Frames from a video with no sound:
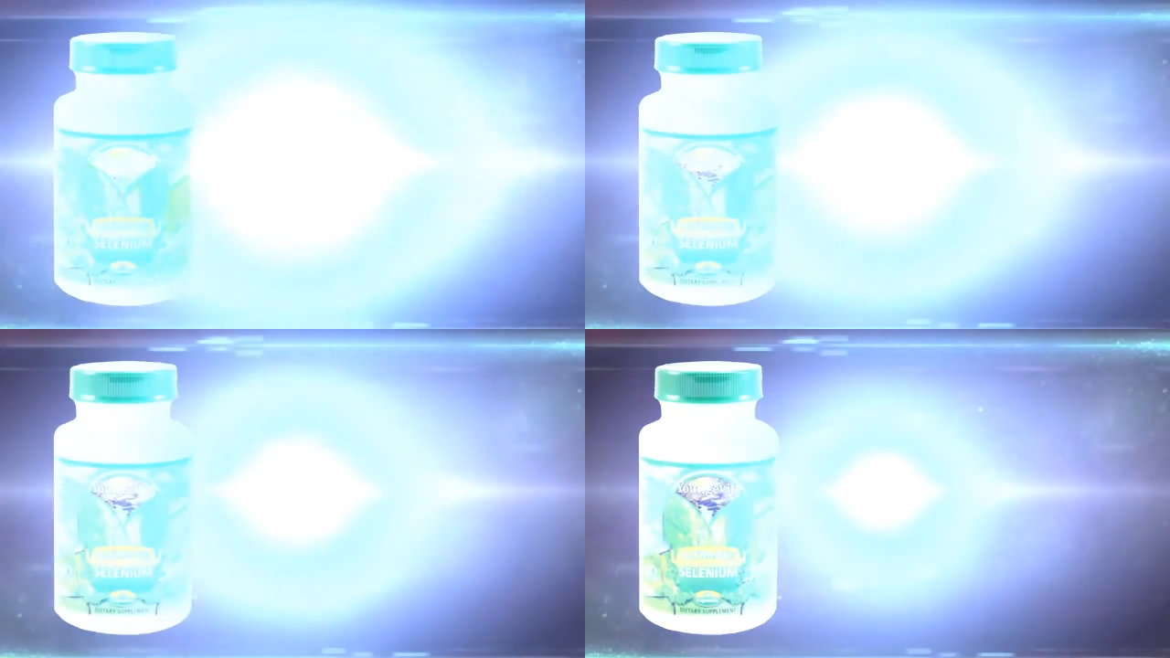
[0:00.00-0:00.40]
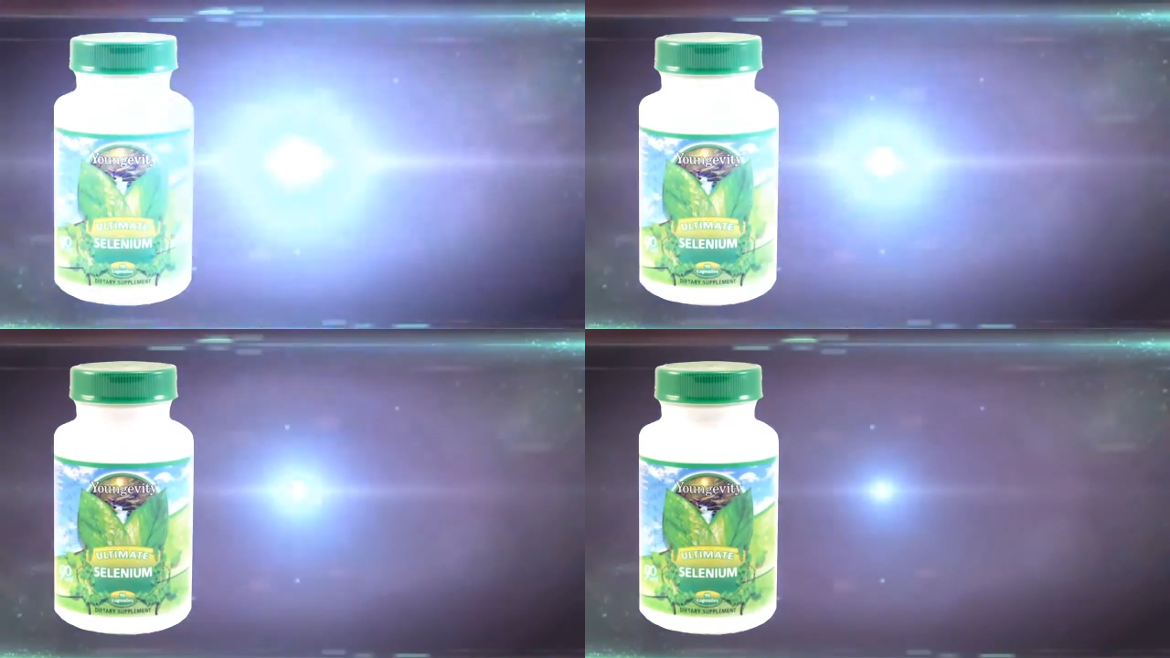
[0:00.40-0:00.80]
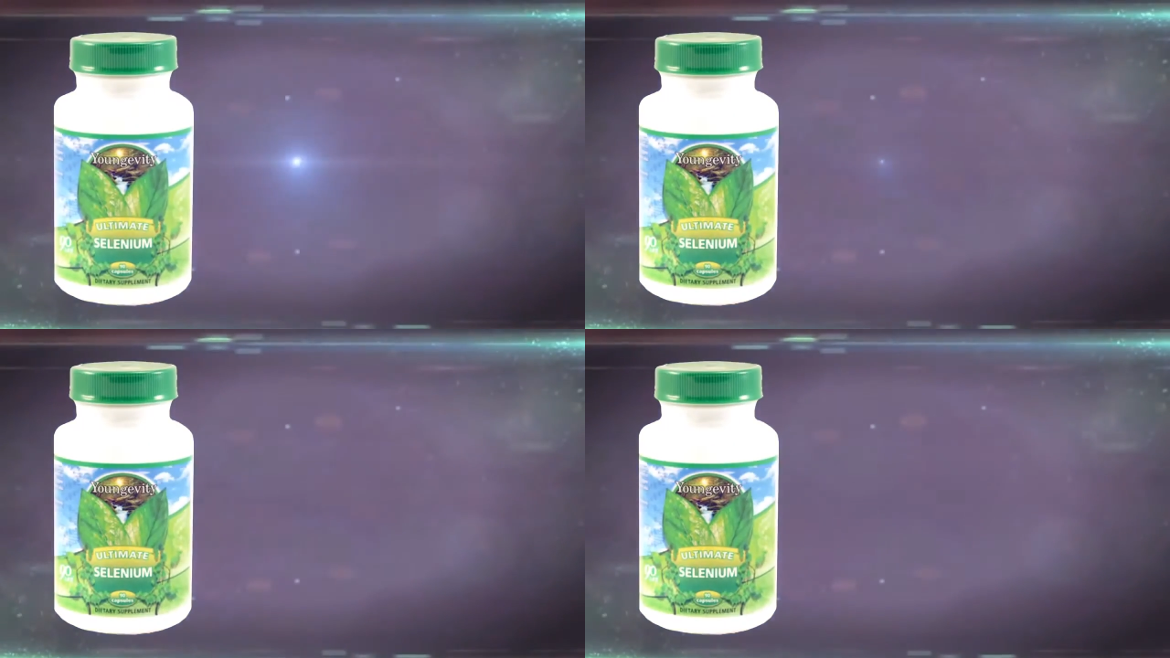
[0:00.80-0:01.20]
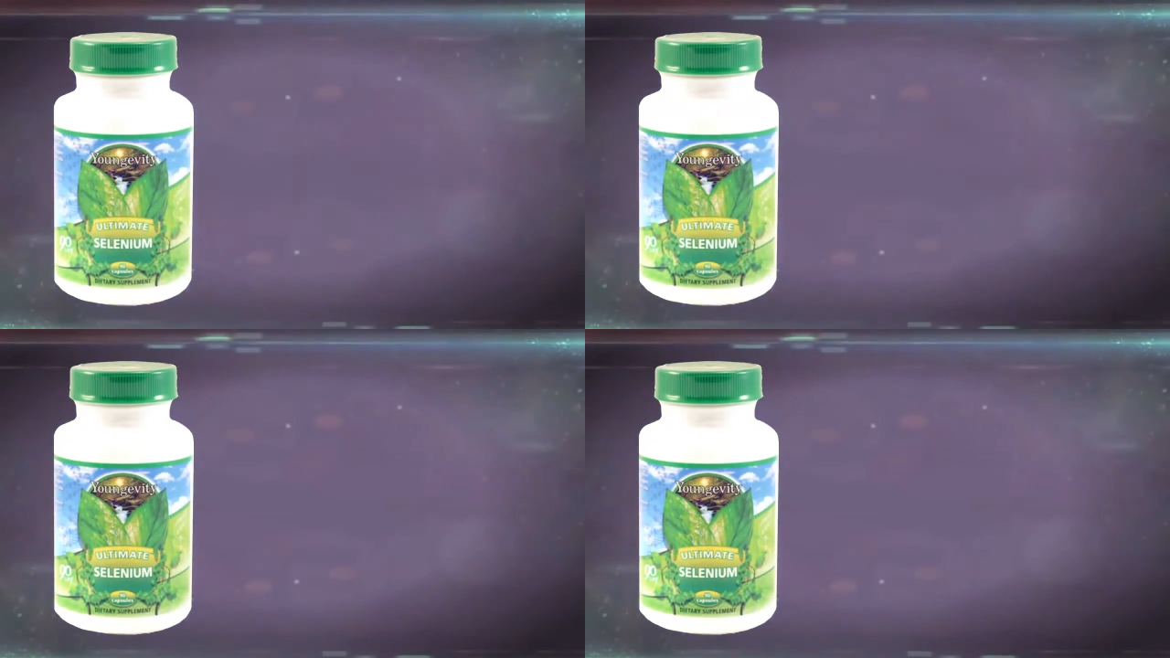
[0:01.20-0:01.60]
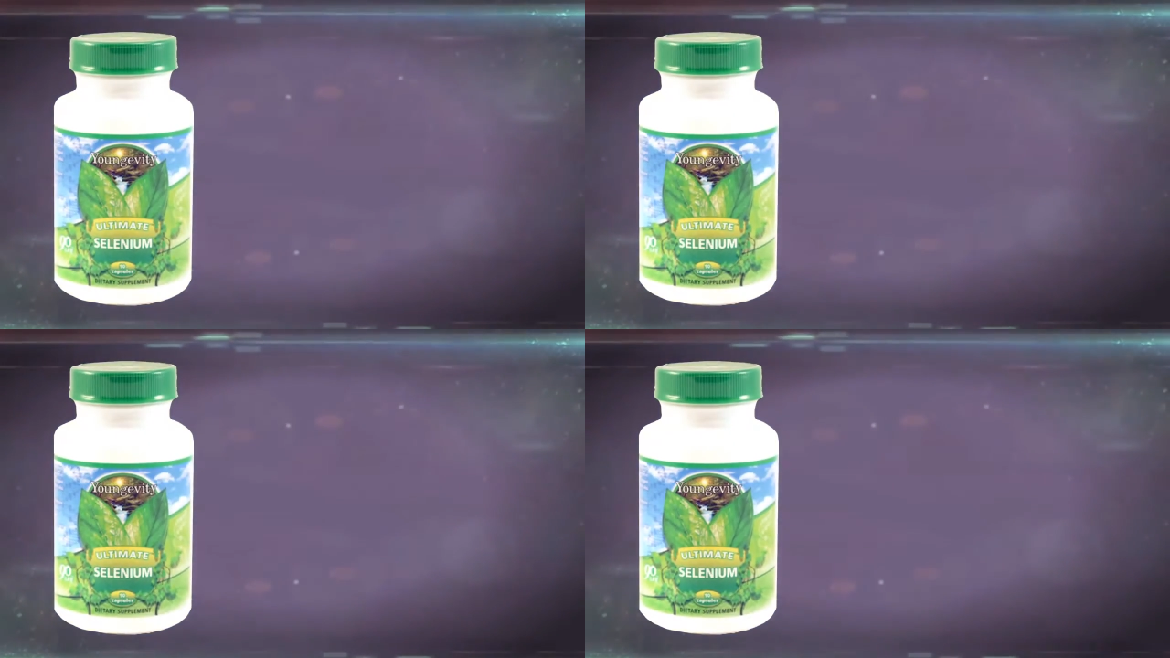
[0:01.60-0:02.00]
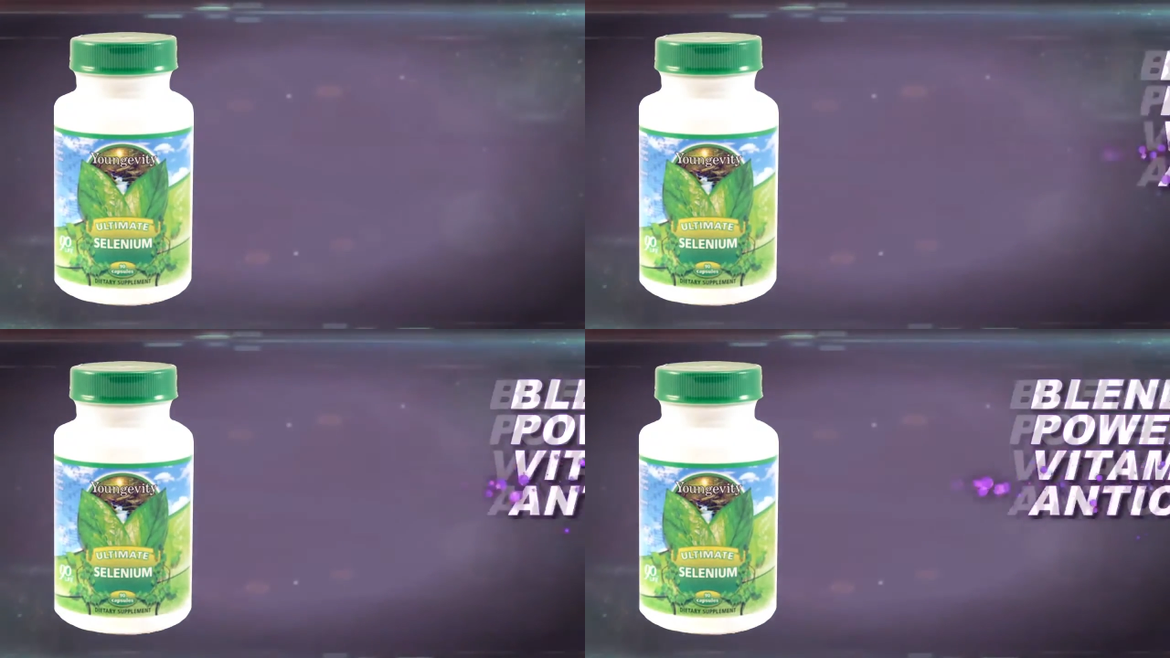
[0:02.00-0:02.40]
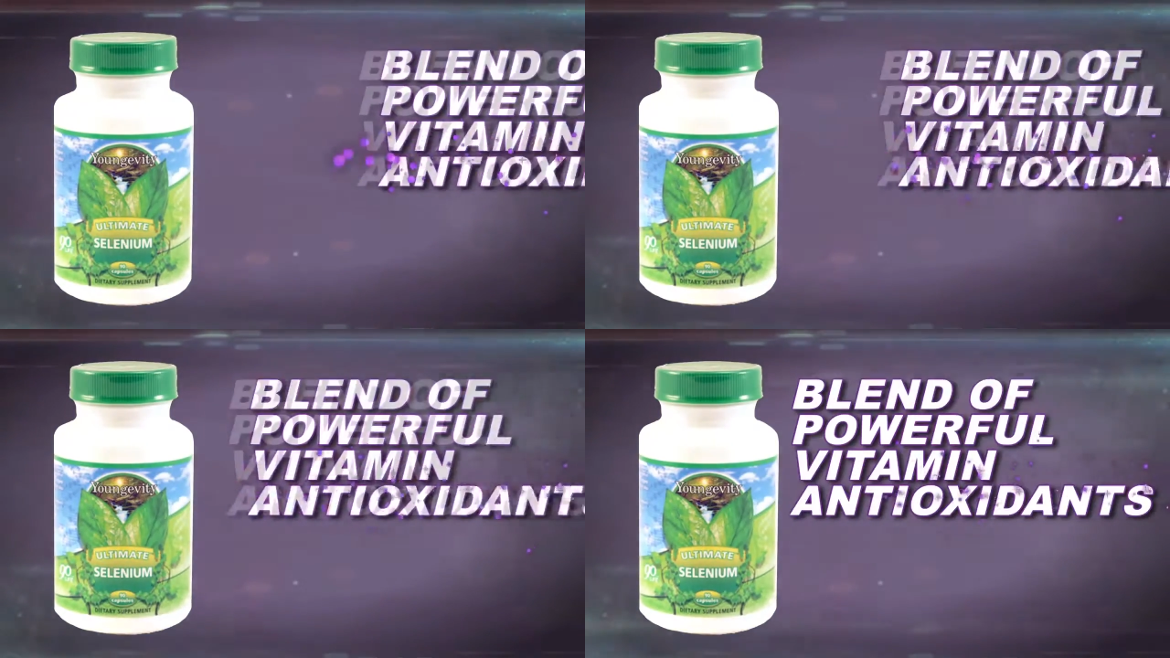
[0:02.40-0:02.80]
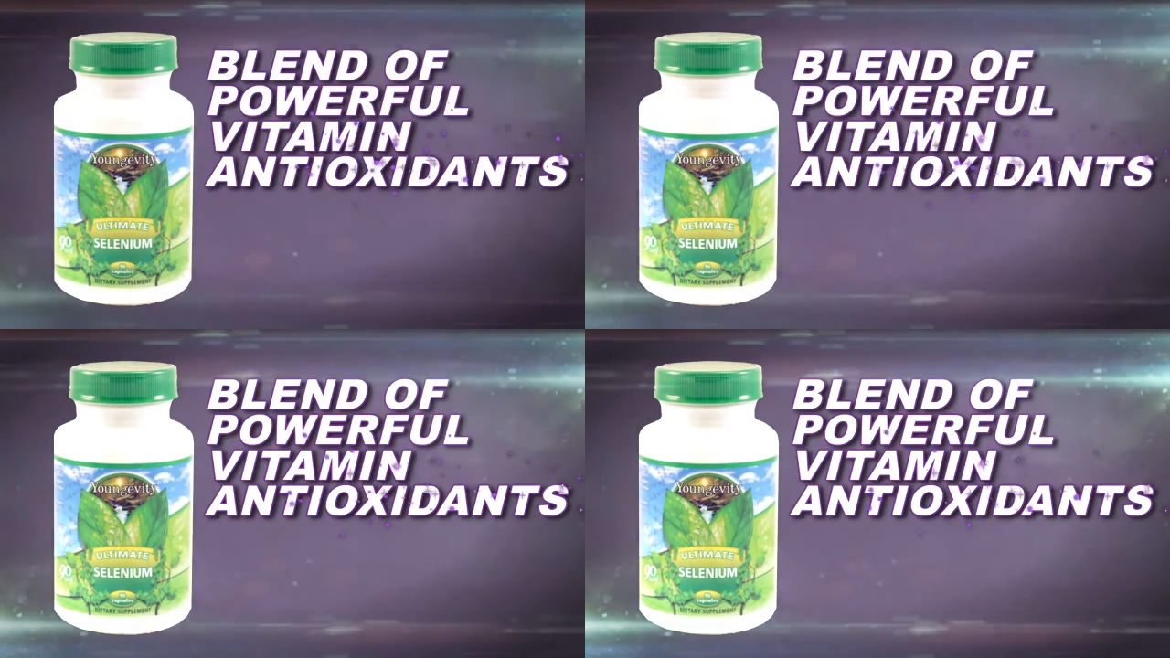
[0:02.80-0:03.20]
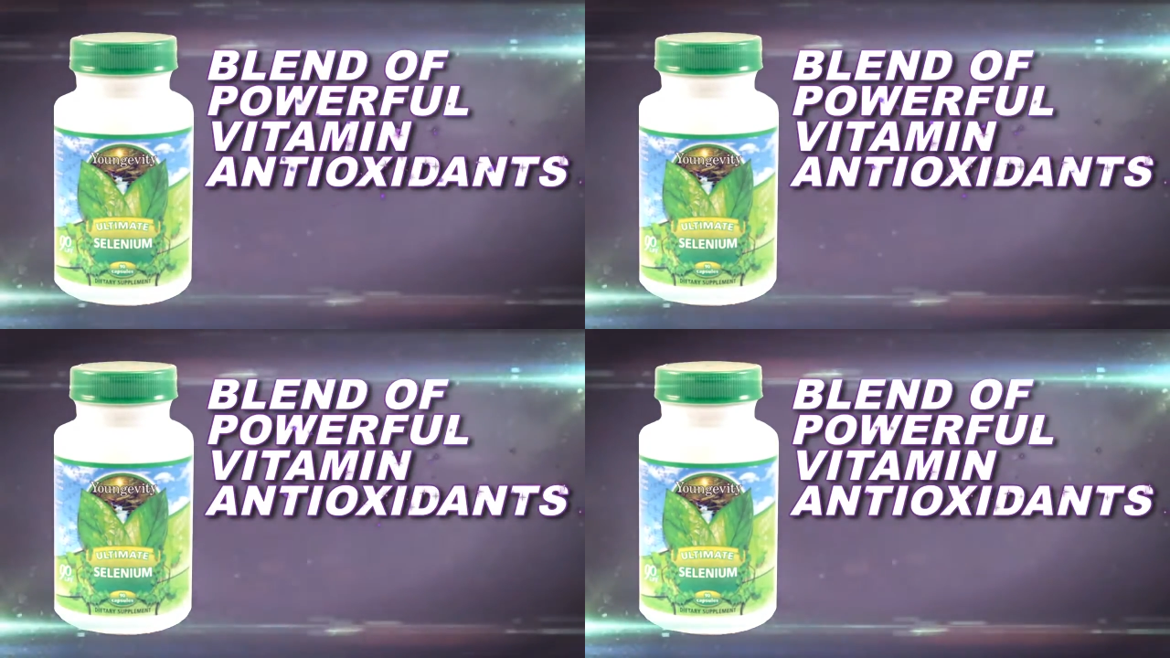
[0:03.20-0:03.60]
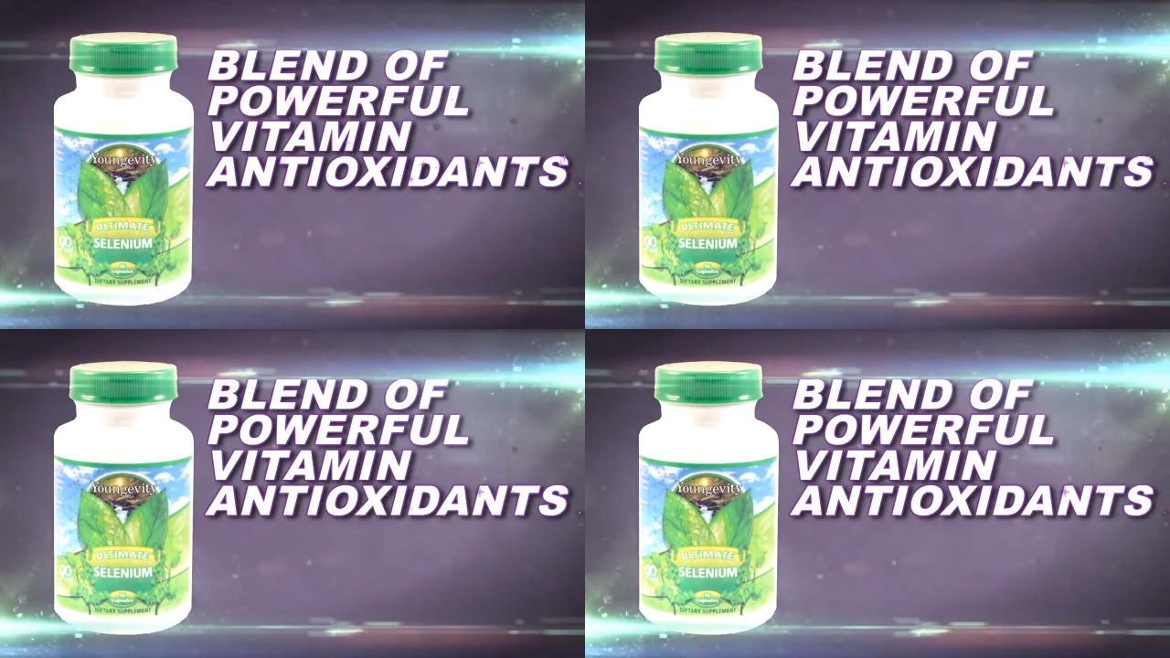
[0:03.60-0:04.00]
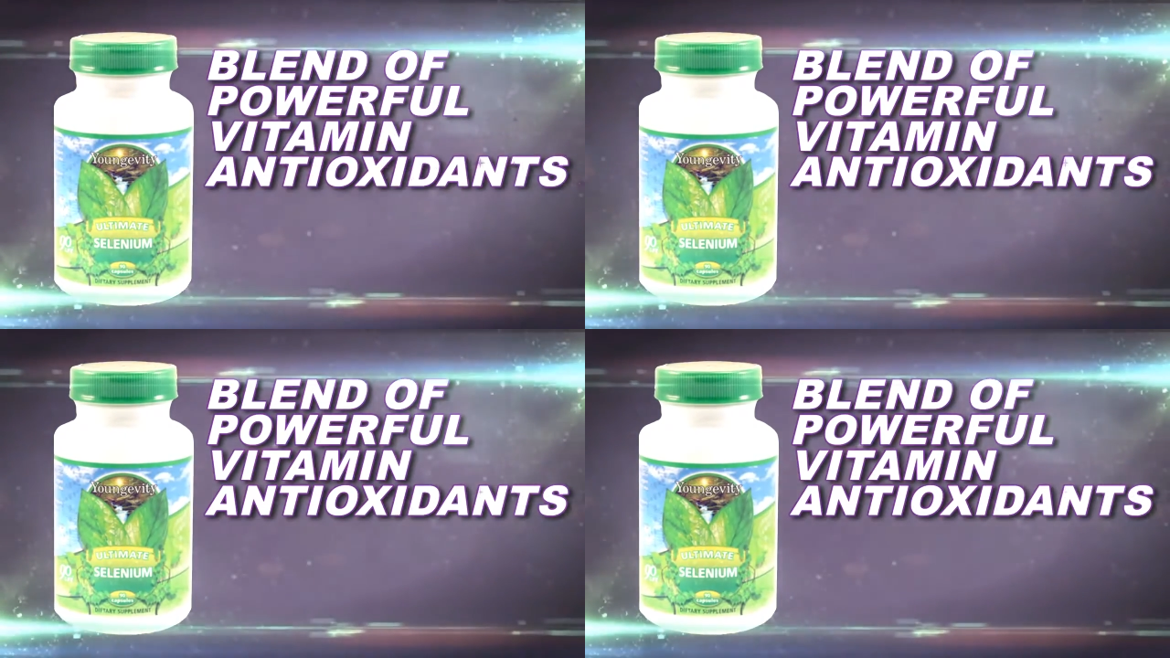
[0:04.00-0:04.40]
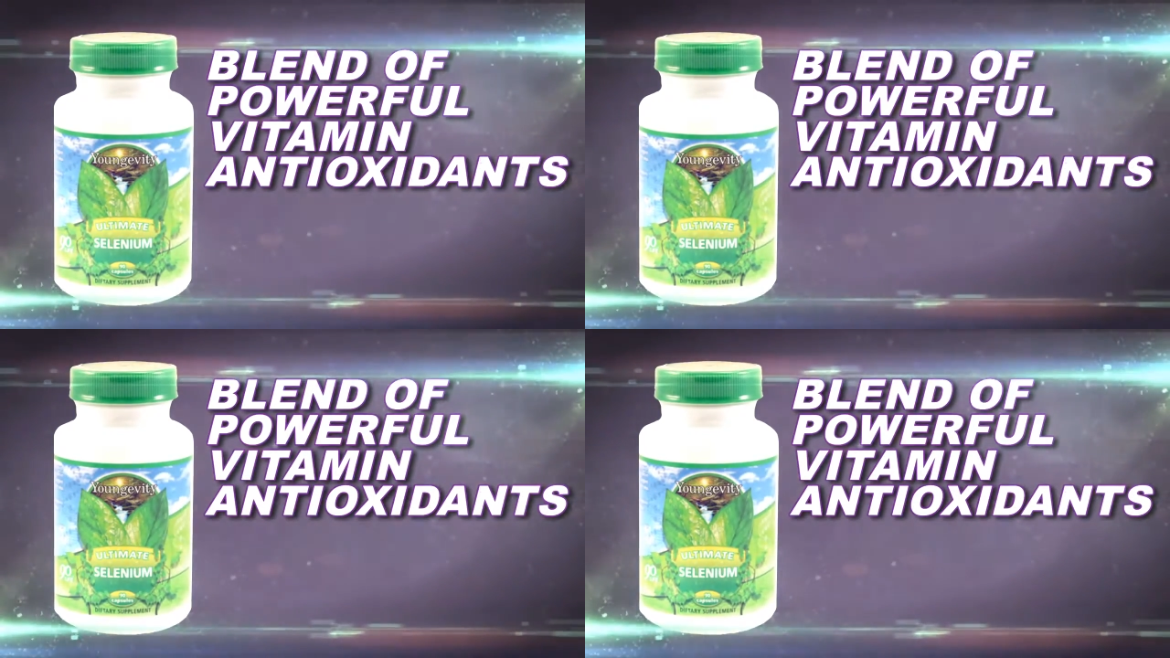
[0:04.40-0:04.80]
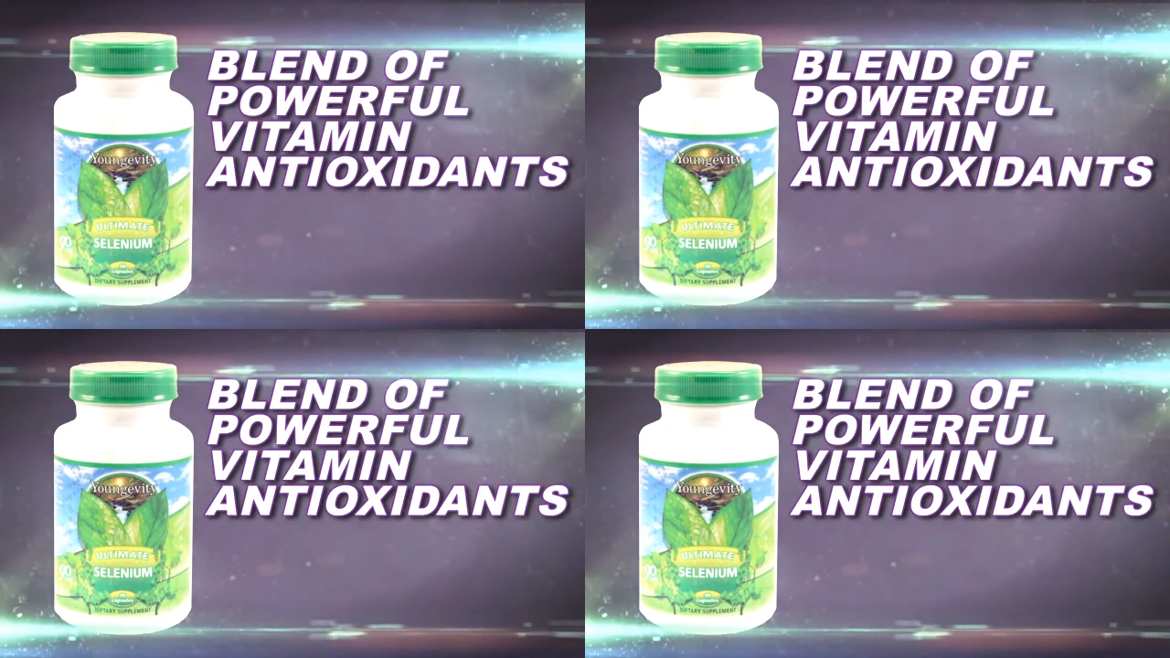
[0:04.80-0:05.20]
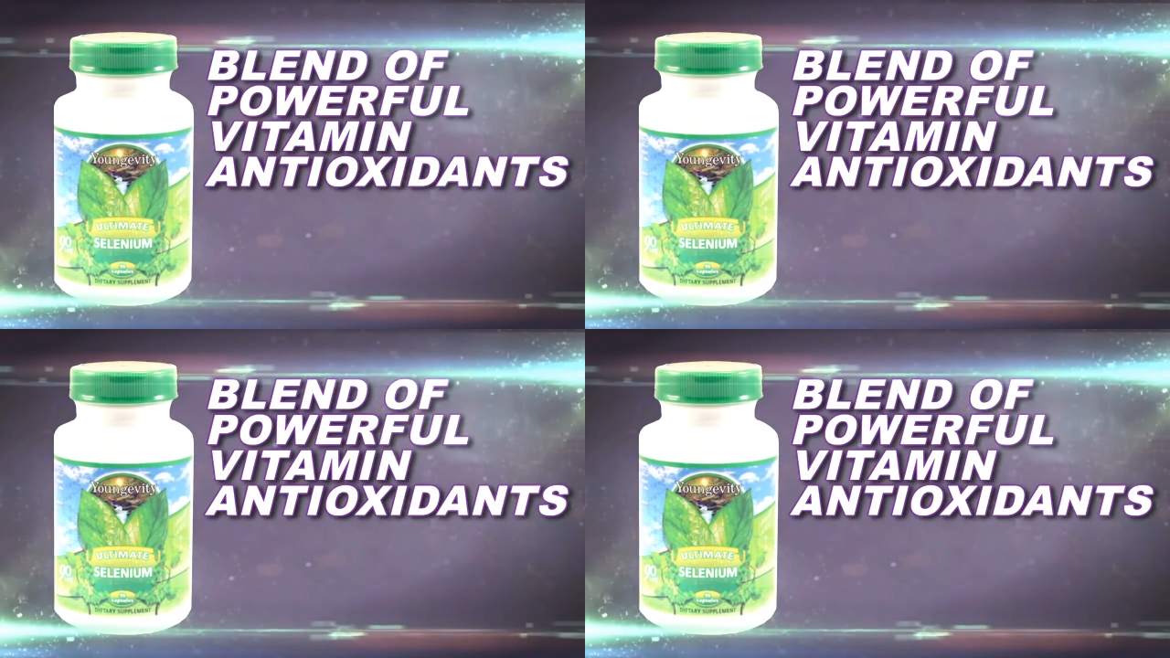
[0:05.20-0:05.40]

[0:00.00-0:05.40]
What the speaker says: (no speaker visible)